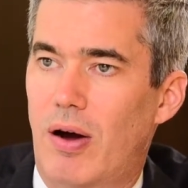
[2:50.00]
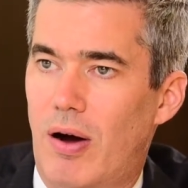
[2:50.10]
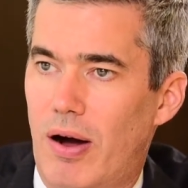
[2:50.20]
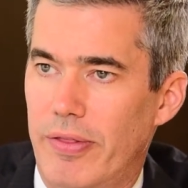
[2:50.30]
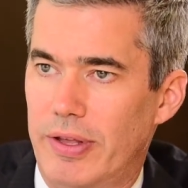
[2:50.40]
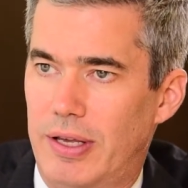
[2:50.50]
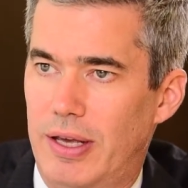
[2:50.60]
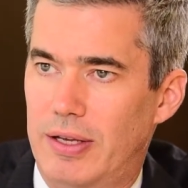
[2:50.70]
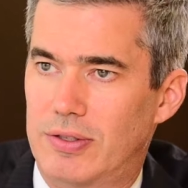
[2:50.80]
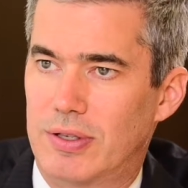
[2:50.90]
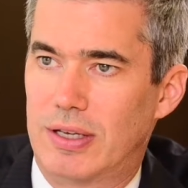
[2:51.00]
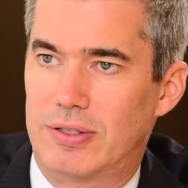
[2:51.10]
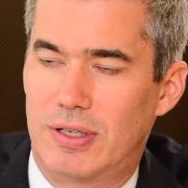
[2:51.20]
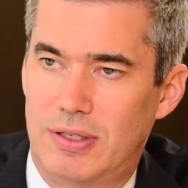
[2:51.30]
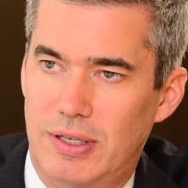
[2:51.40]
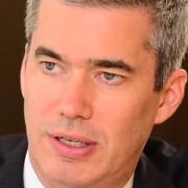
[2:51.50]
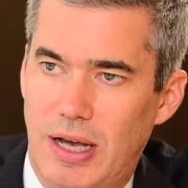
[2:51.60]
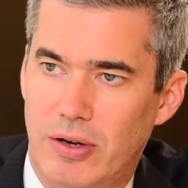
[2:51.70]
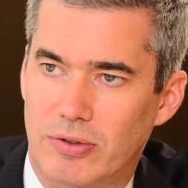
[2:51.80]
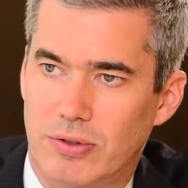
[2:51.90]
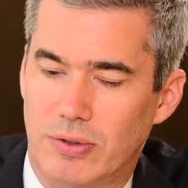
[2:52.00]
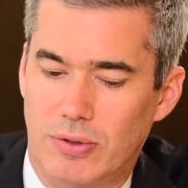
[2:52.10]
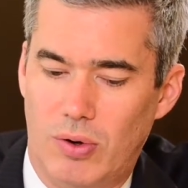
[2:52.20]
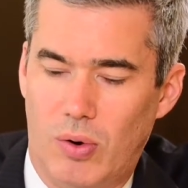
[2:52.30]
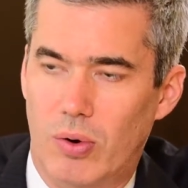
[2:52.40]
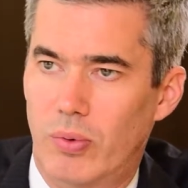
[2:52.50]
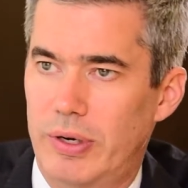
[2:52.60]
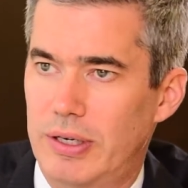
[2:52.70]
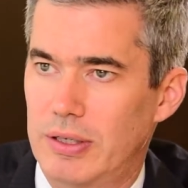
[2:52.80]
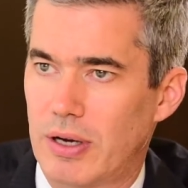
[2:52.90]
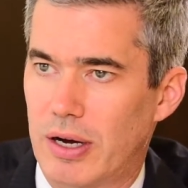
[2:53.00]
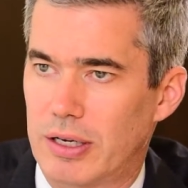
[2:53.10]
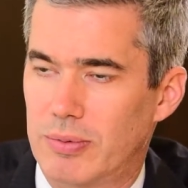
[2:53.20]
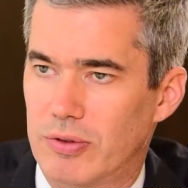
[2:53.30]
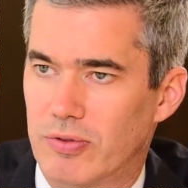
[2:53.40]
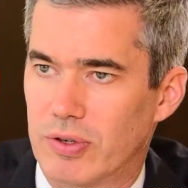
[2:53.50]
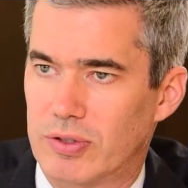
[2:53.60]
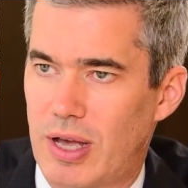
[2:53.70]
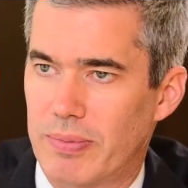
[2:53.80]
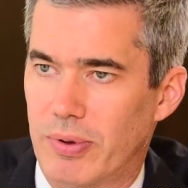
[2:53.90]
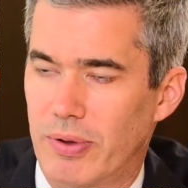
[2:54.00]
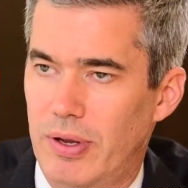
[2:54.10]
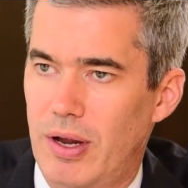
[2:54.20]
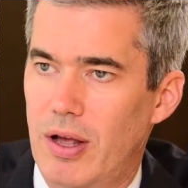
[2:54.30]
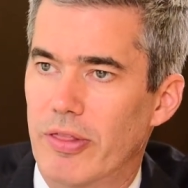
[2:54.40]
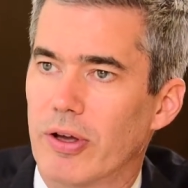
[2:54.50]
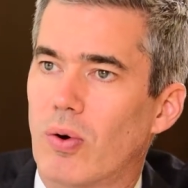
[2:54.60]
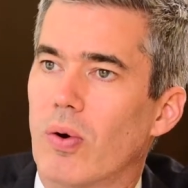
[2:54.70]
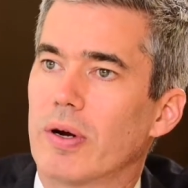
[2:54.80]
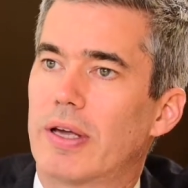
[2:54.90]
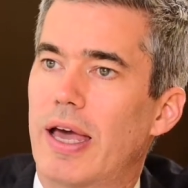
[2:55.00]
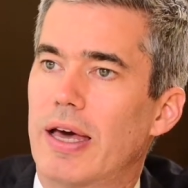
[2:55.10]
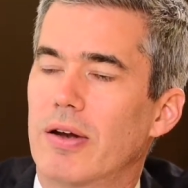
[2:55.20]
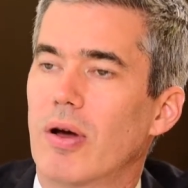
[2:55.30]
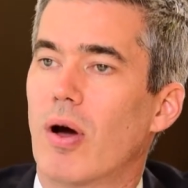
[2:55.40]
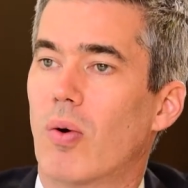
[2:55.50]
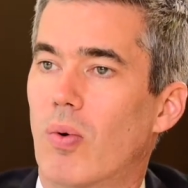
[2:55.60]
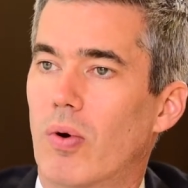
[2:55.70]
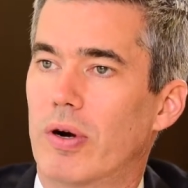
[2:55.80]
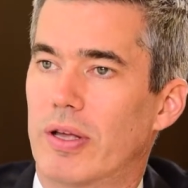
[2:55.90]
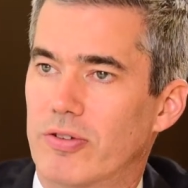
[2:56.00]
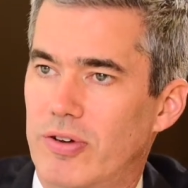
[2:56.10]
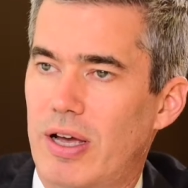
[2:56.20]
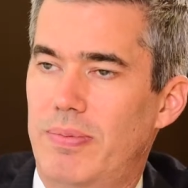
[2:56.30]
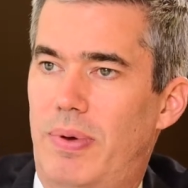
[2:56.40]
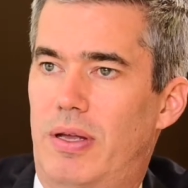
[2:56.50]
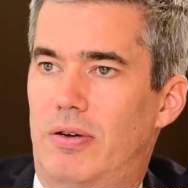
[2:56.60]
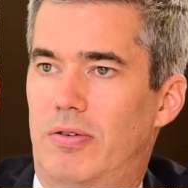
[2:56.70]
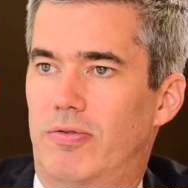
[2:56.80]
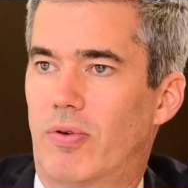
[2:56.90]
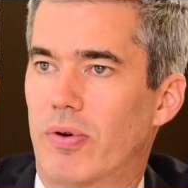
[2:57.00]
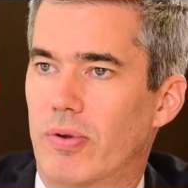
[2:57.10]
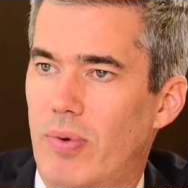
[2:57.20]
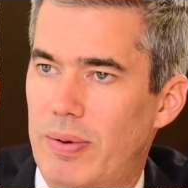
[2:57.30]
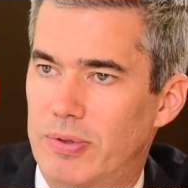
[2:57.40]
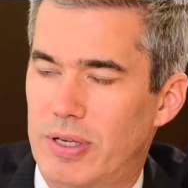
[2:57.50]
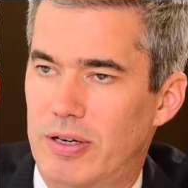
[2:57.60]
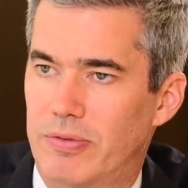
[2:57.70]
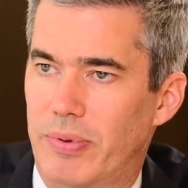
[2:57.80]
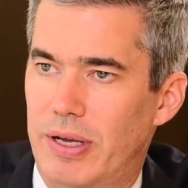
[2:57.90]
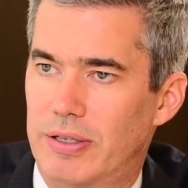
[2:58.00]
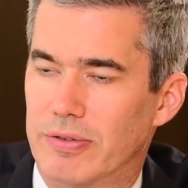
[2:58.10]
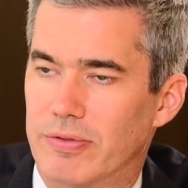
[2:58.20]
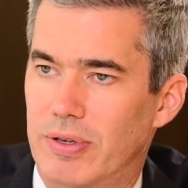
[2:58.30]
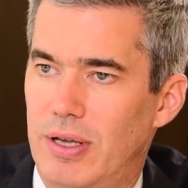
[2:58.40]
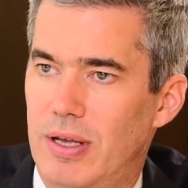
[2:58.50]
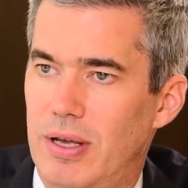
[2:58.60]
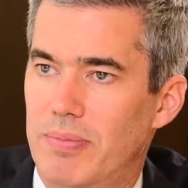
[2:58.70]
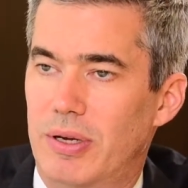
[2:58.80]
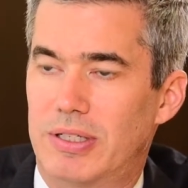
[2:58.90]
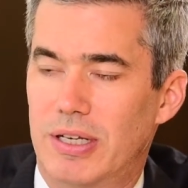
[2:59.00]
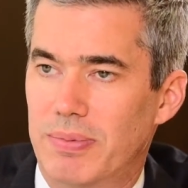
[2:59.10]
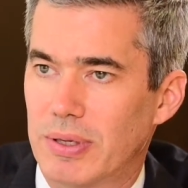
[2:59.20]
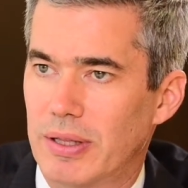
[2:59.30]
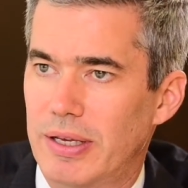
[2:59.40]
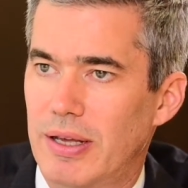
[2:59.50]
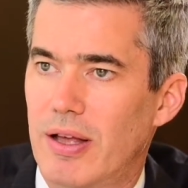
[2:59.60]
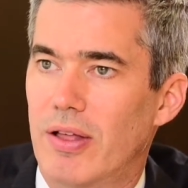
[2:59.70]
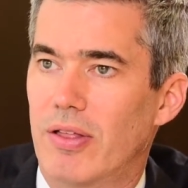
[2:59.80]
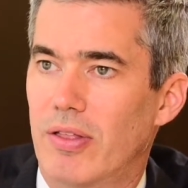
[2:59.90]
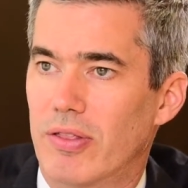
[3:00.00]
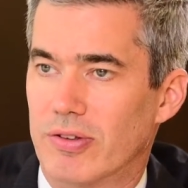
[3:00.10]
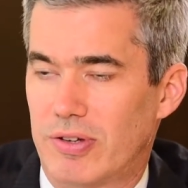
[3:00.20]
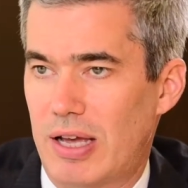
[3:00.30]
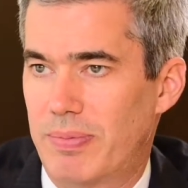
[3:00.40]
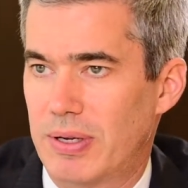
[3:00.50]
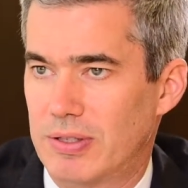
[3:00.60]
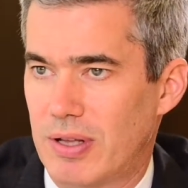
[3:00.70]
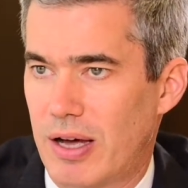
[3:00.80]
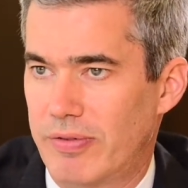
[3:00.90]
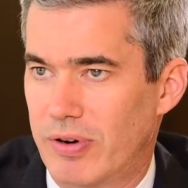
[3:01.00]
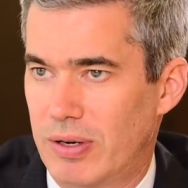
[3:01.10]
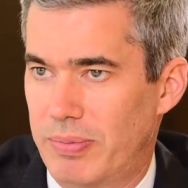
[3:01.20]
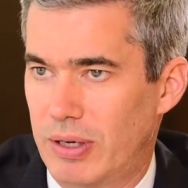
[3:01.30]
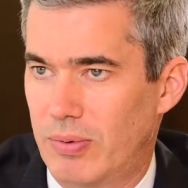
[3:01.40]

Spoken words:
on the case, assisting counsel or reading documents, for example, the court can award a stipend for the representative plaintiff. But typically, the stipend is not a very big